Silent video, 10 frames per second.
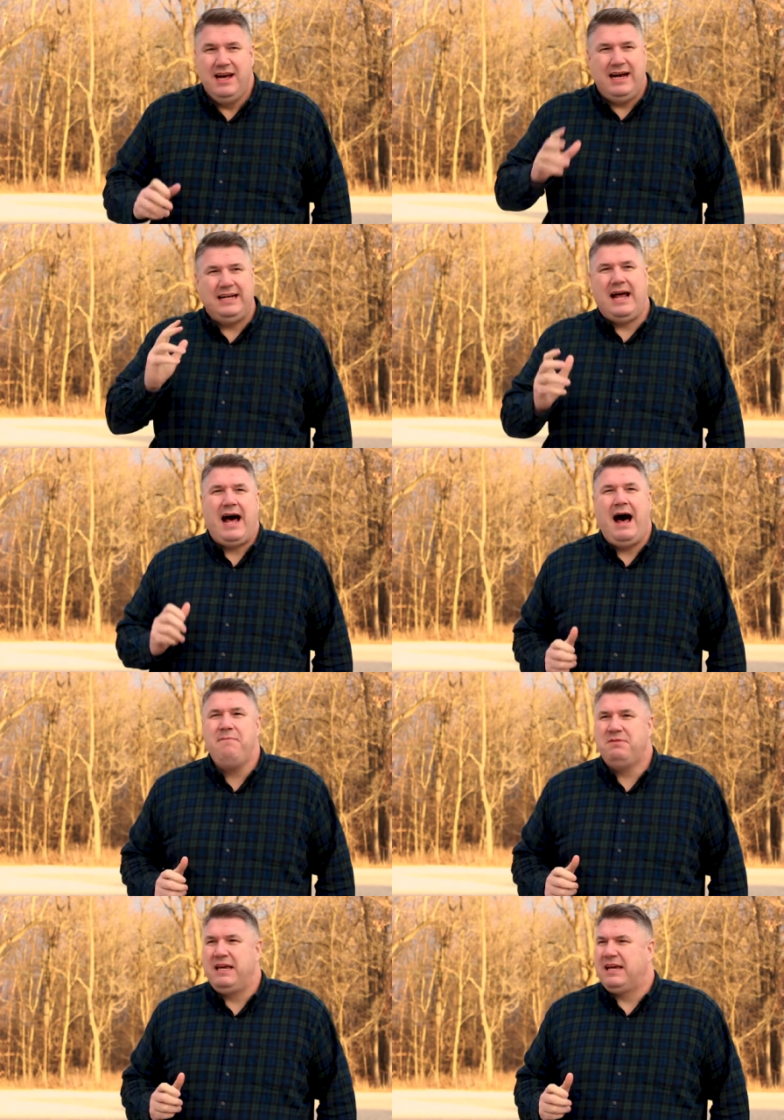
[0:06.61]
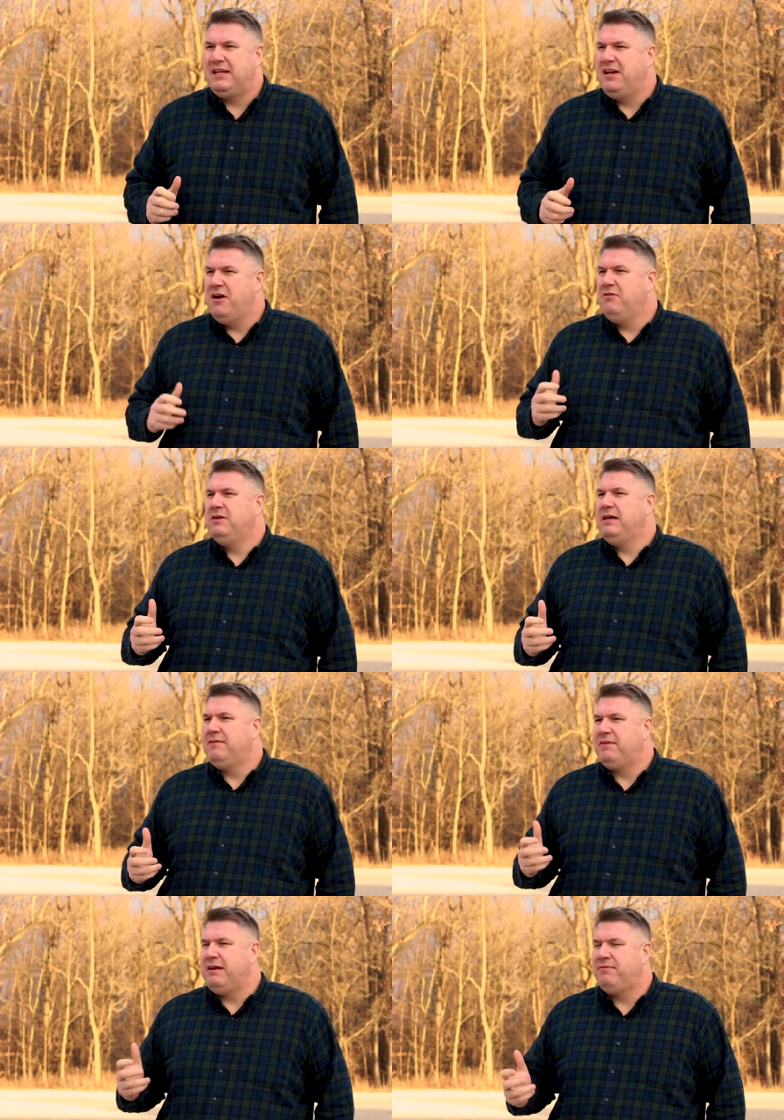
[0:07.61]
And I'm thinking, you know,
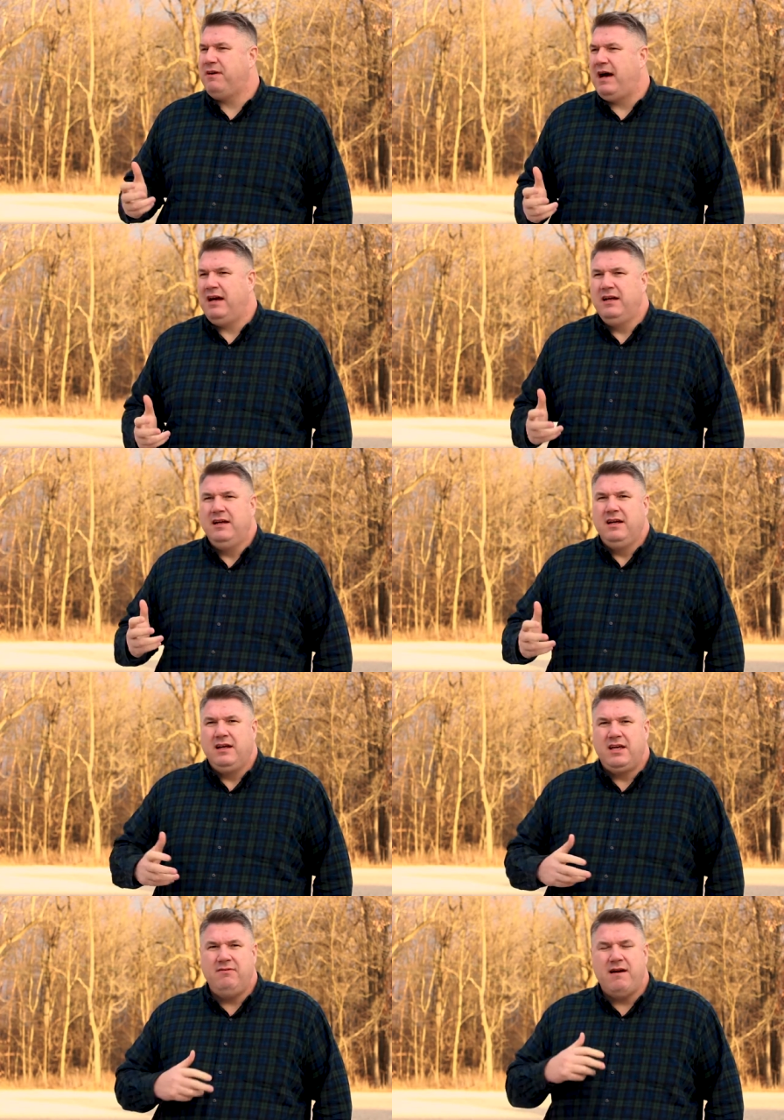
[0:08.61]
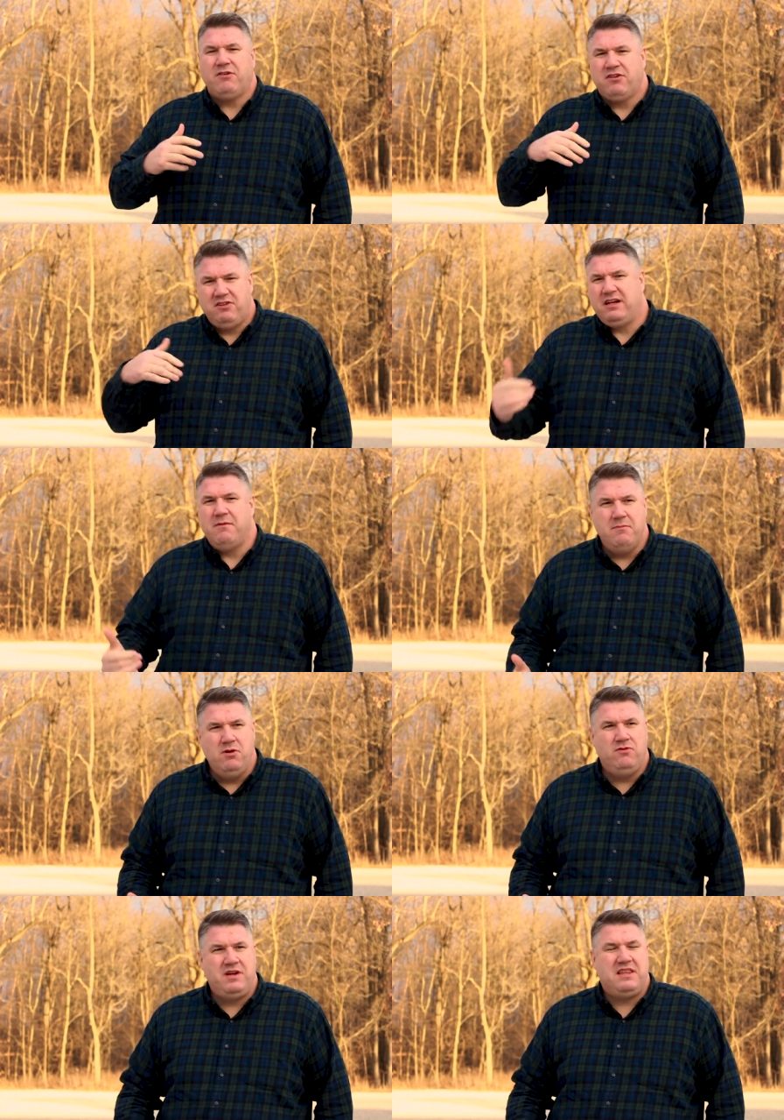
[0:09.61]
if, if uh, you've ever seen a
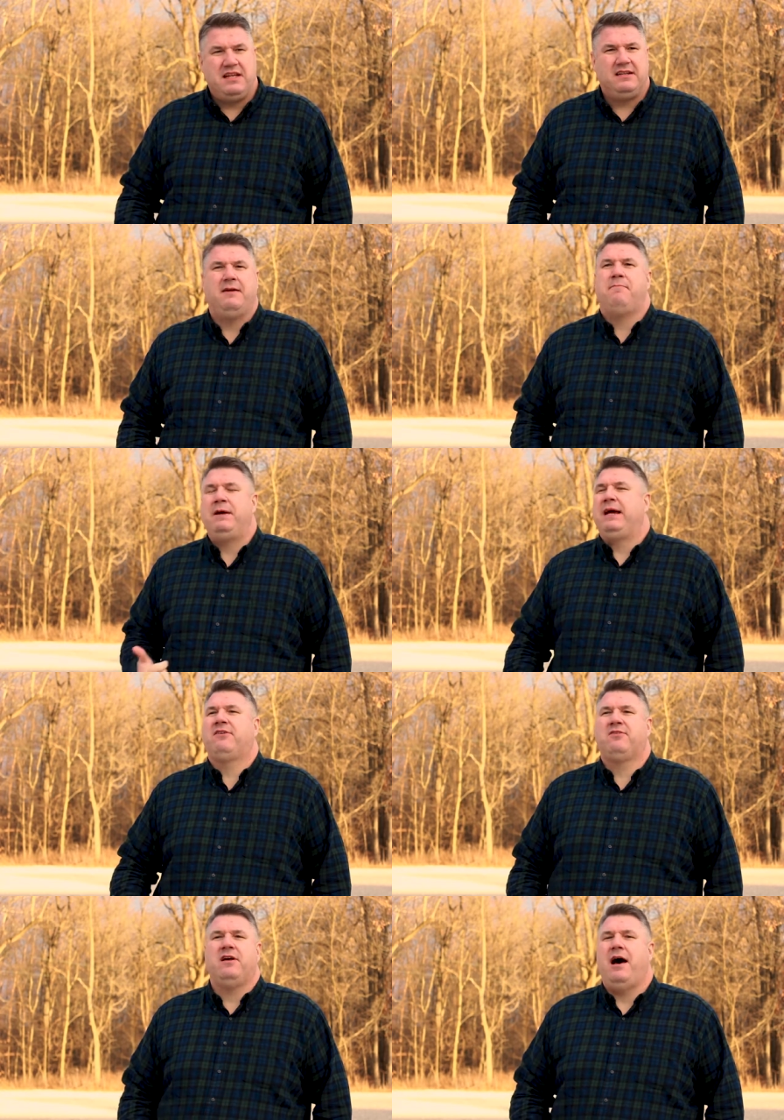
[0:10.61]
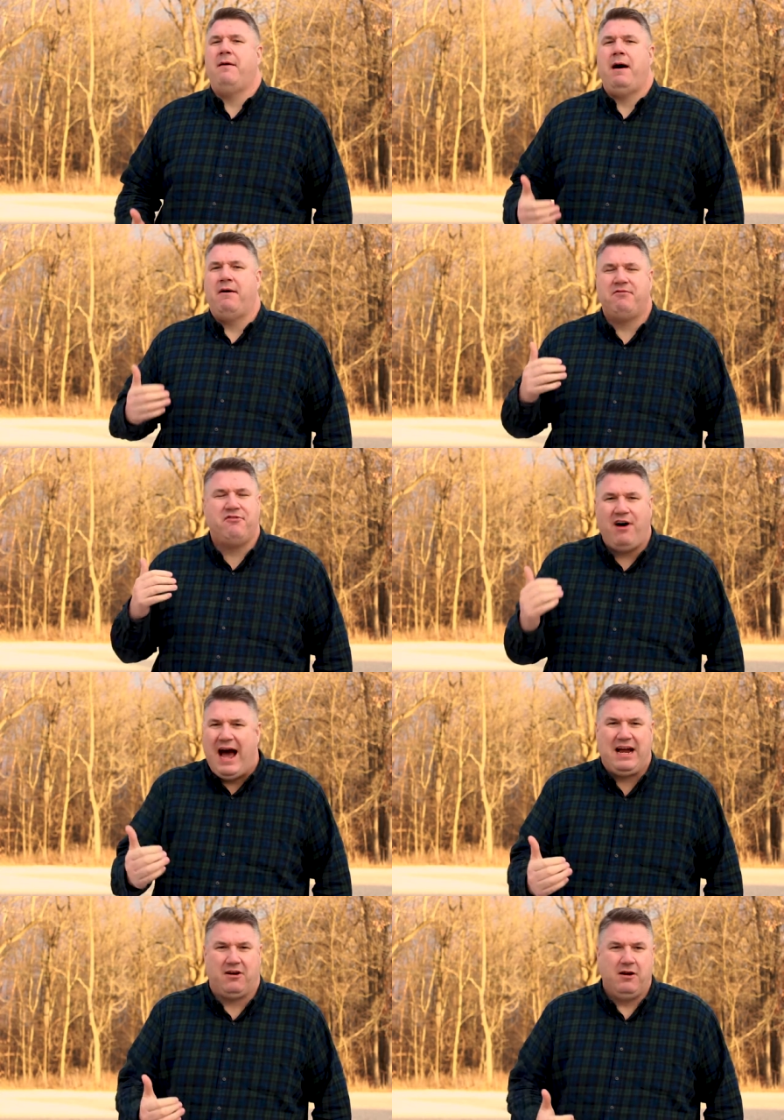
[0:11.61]
movie that depicts a, a,
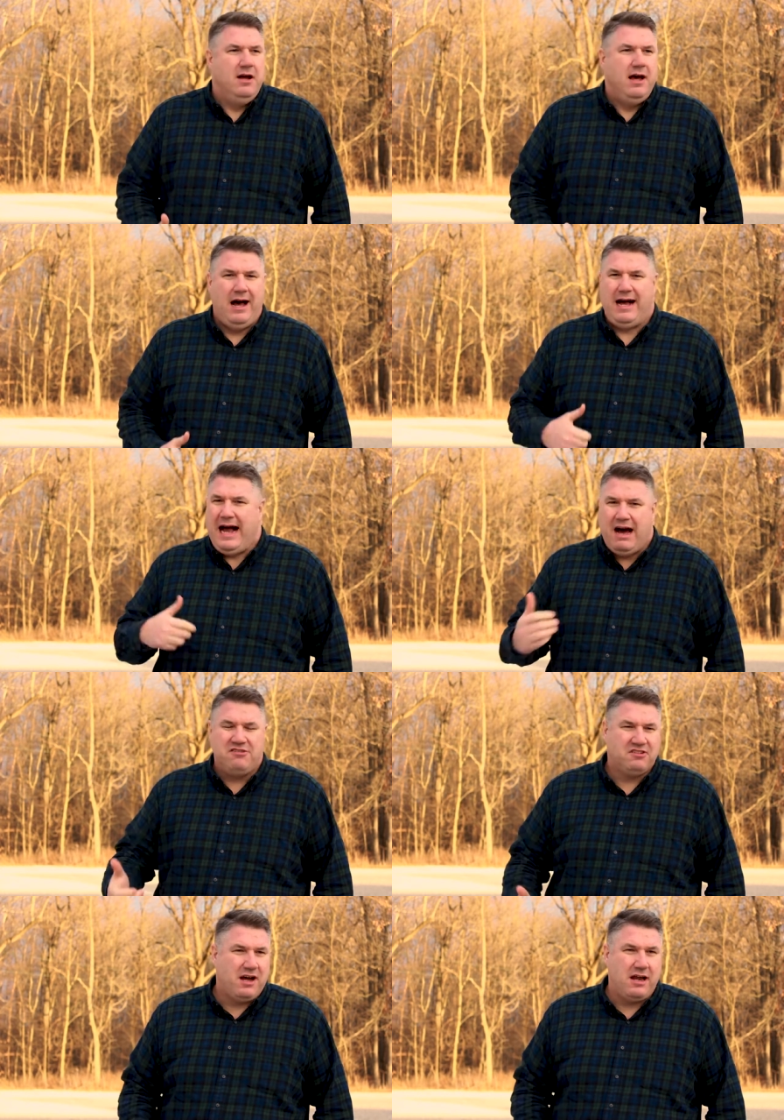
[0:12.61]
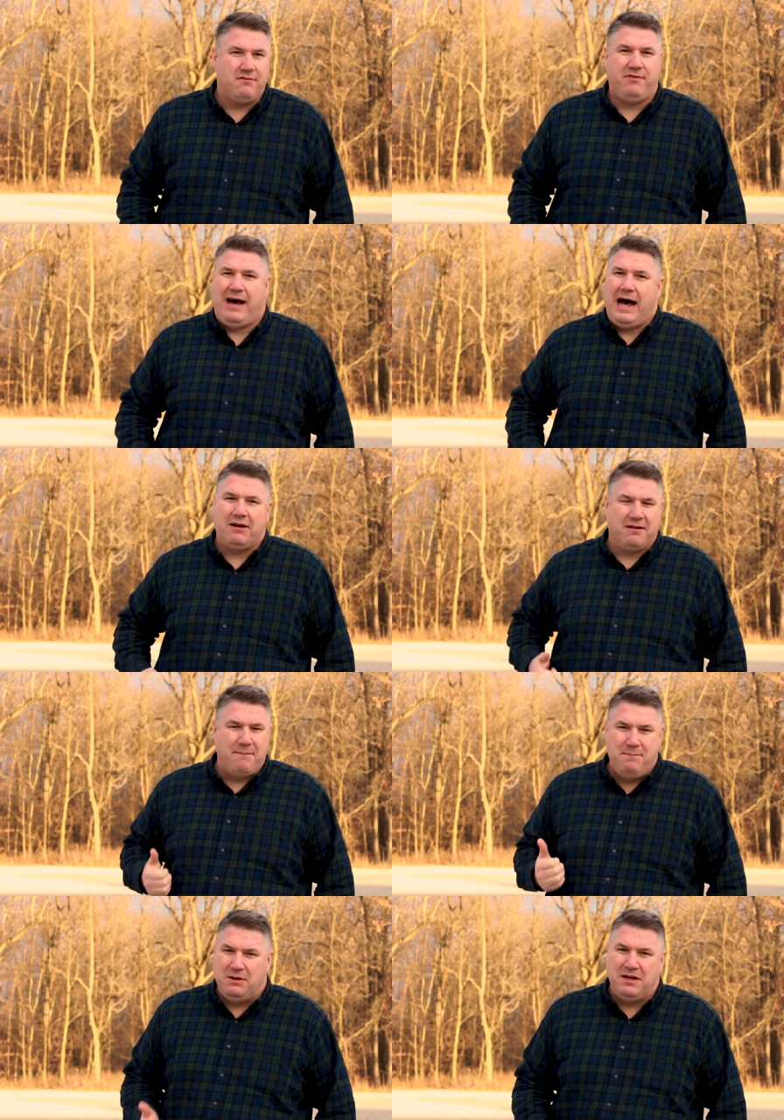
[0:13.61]
fire, a house caught on fire, a
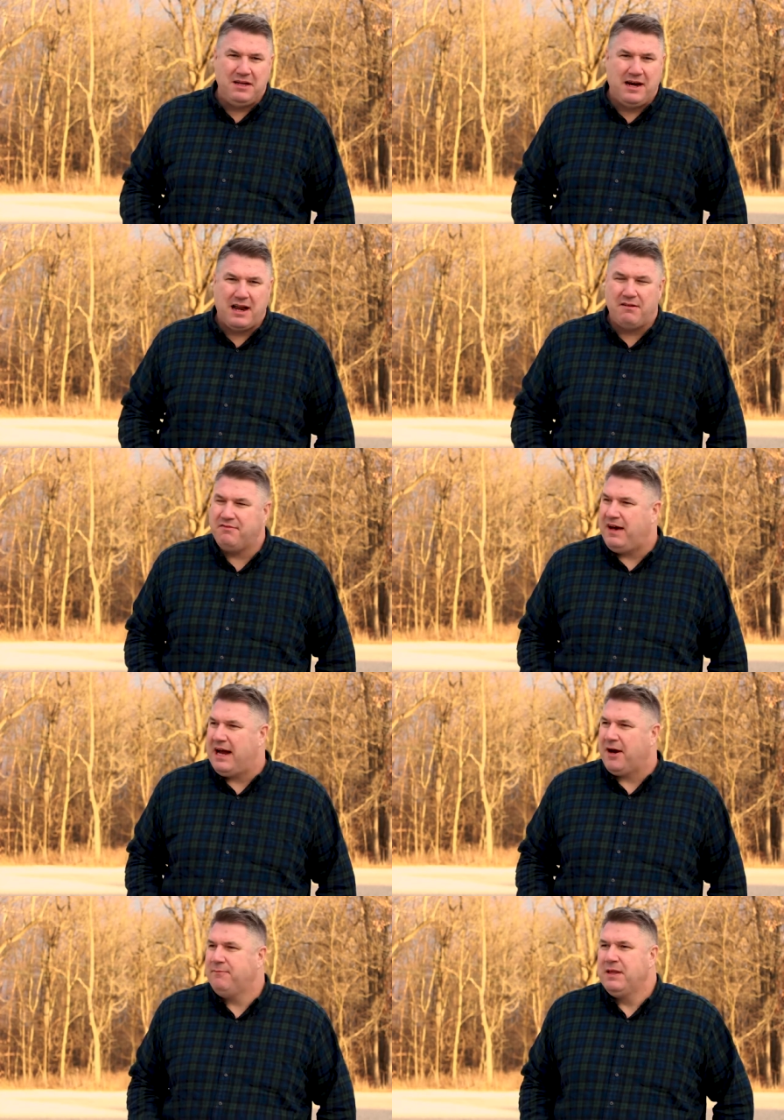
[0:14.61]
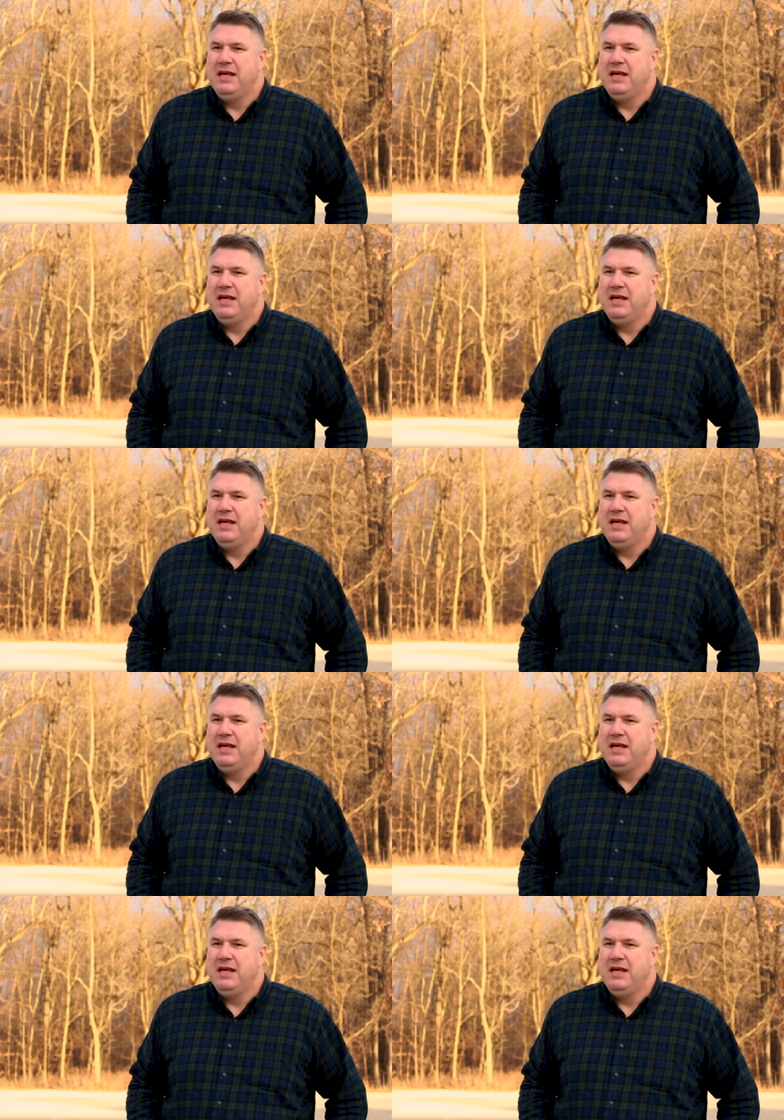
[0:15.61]
building caught on fire,